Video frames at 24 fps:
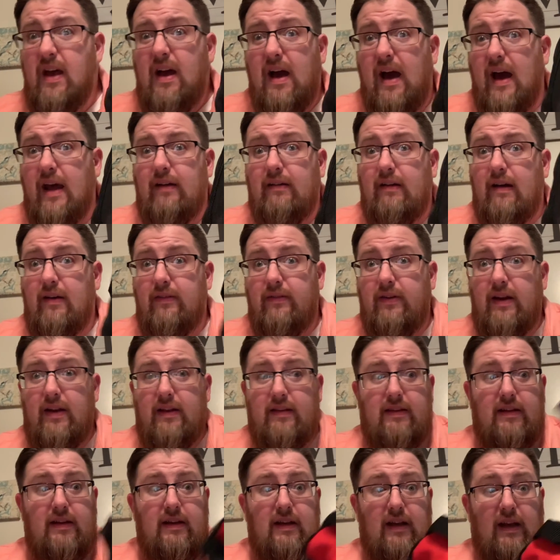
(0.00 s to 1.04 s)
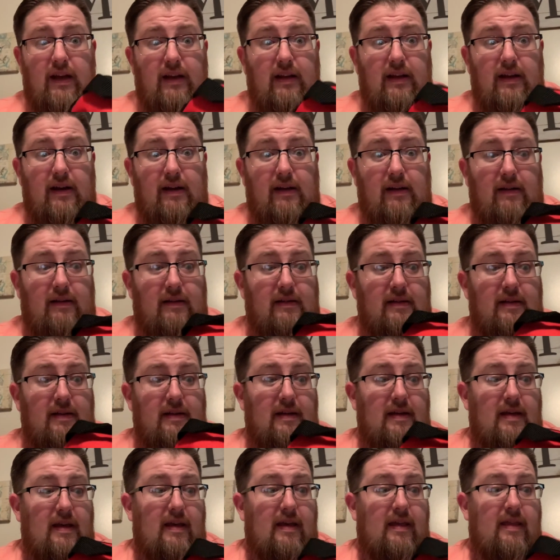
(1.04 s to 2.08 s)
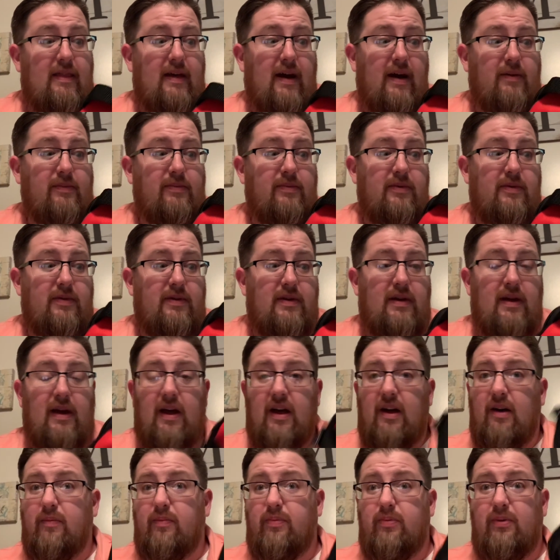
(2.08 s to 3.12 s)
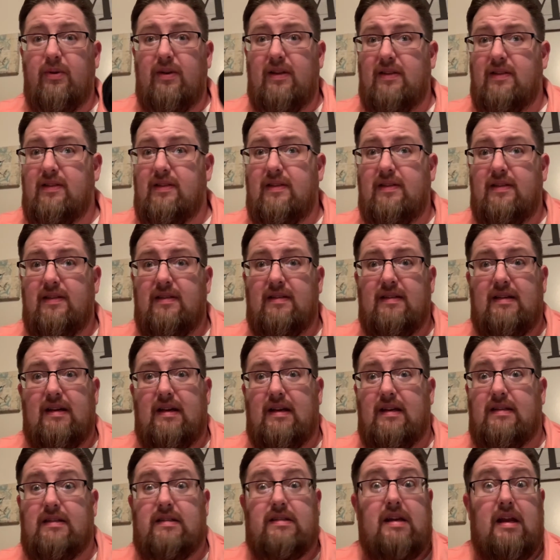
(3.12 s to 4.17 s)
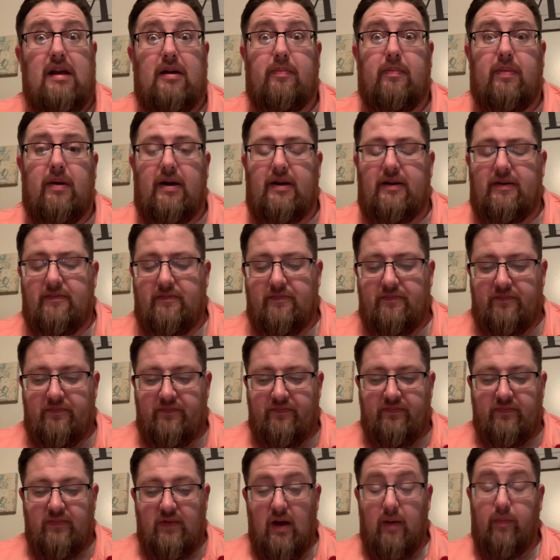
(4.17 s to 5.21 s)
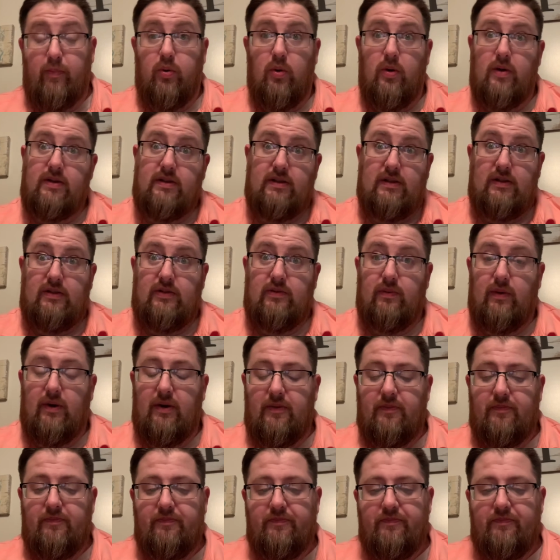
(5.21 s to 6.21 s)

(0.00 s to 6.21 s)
I don't have anything in there that would help with a snake bite, a poisonous one.